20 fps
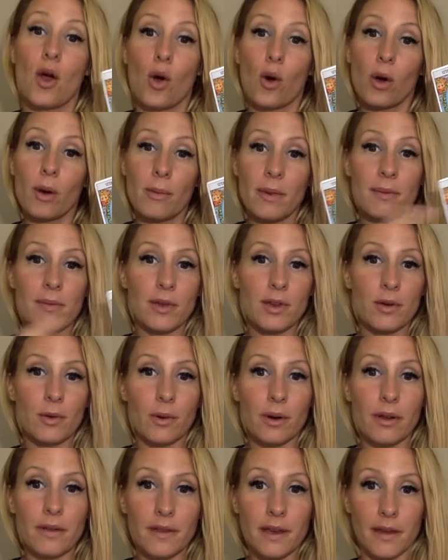Or maybe you
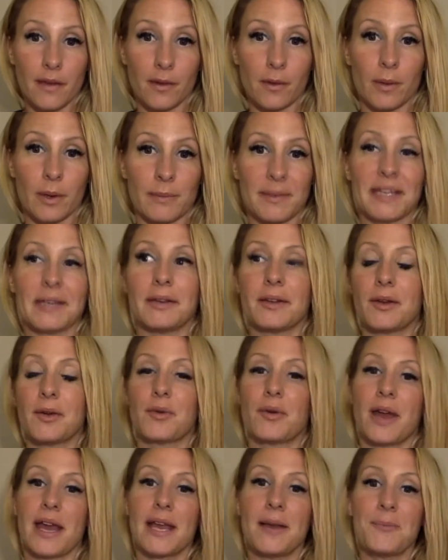were the other woman,
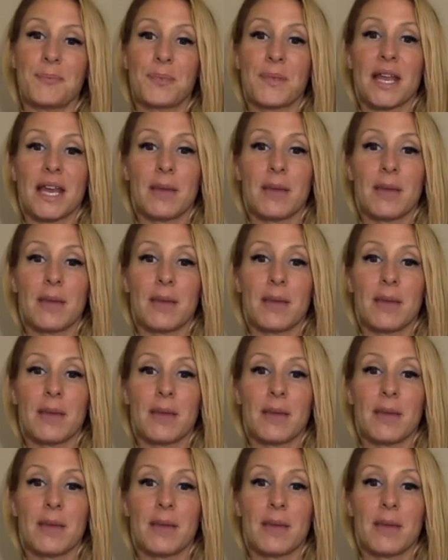right?